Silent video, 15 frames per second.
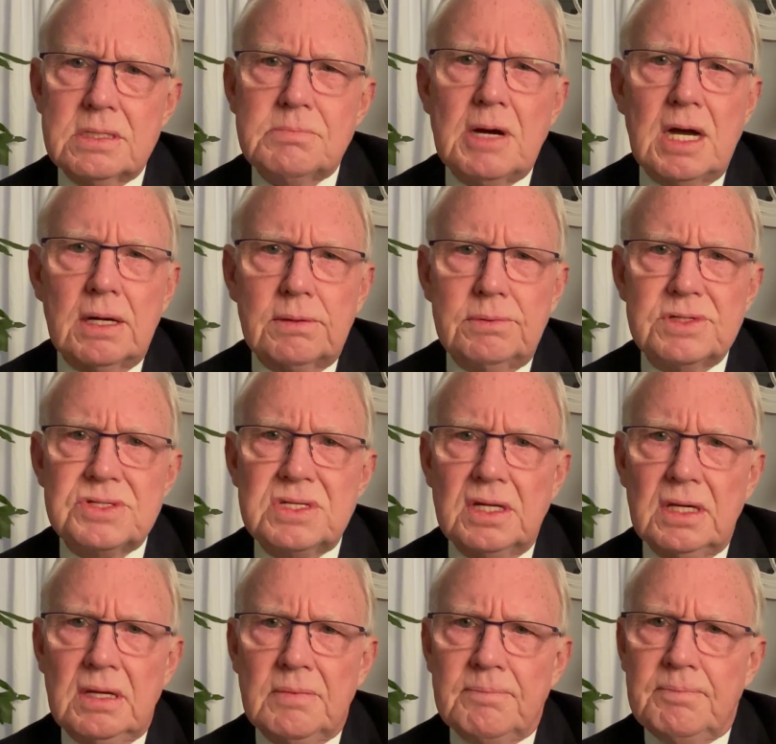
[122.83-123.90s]

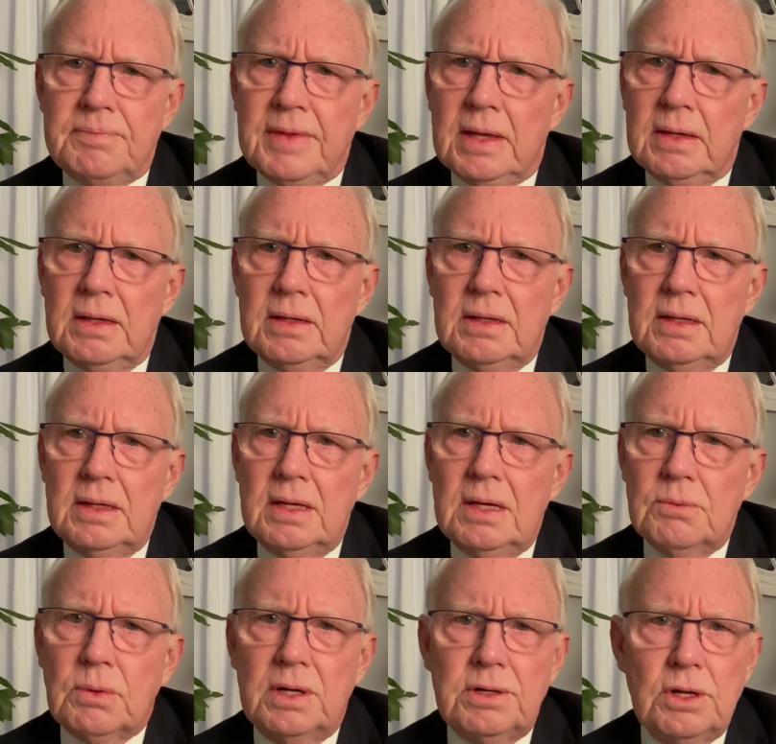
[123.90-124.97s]
democracy,
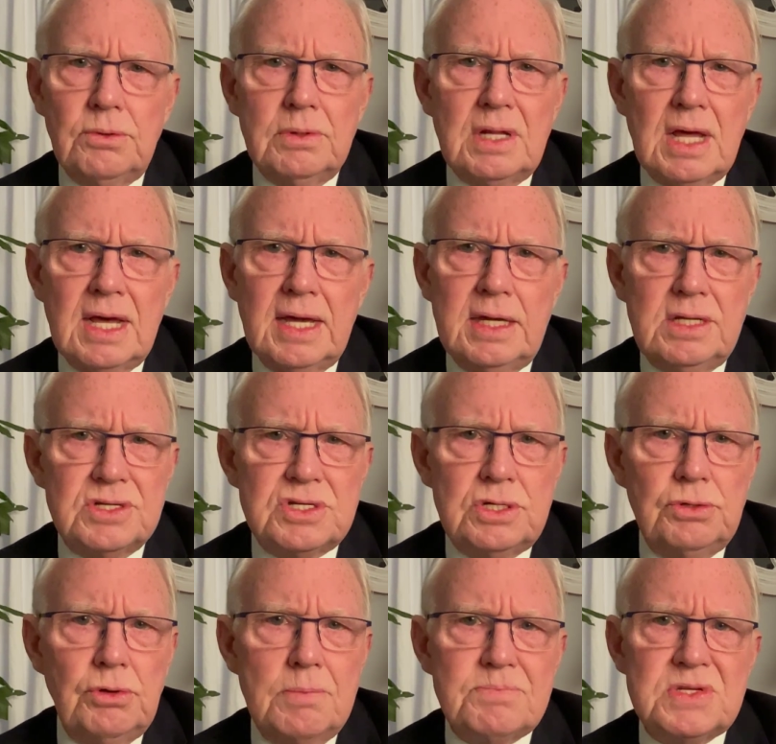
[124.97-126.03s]
where no lie is
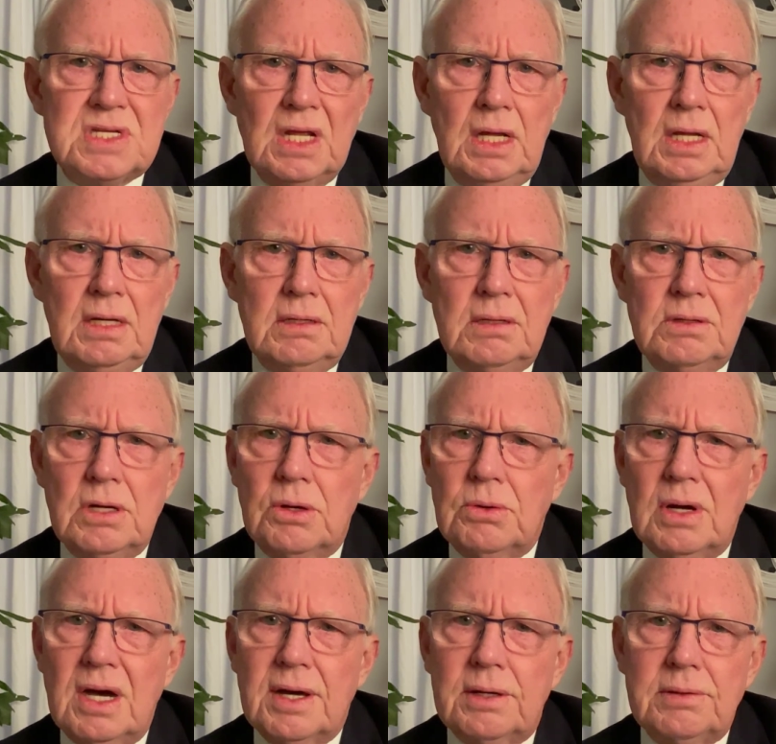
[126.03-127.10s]
too obscene, no
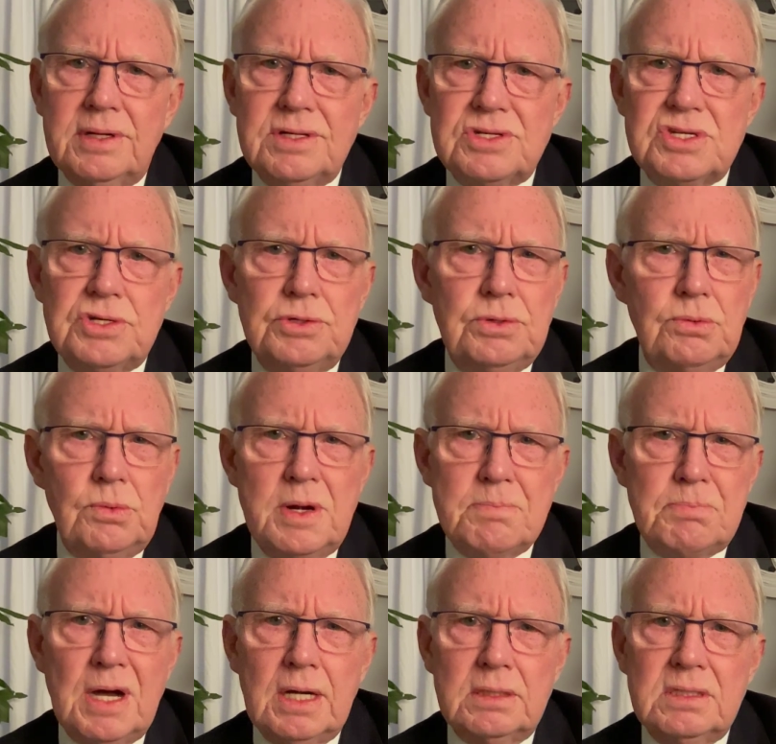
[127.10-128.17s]
utterance too
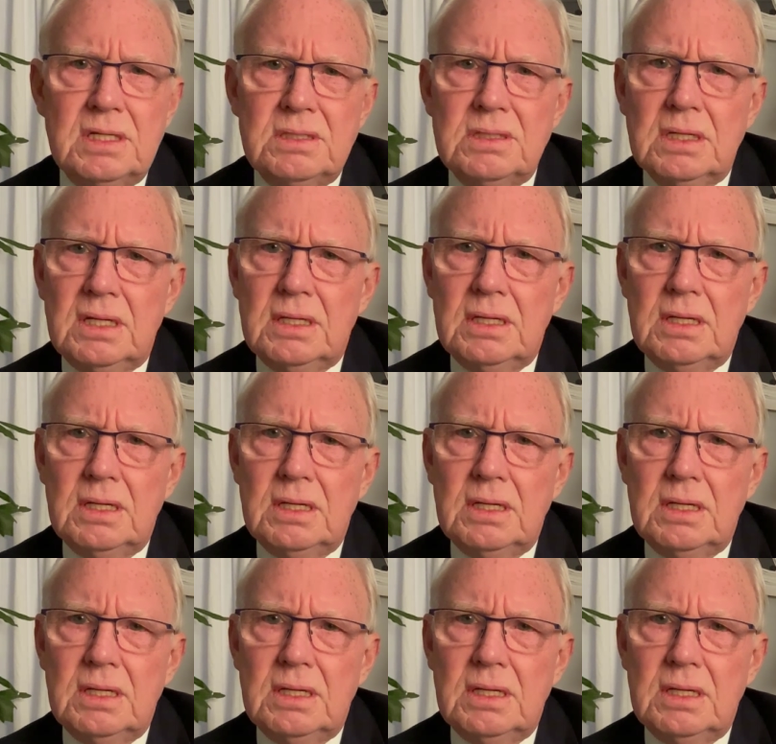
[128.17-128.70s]
repugnant,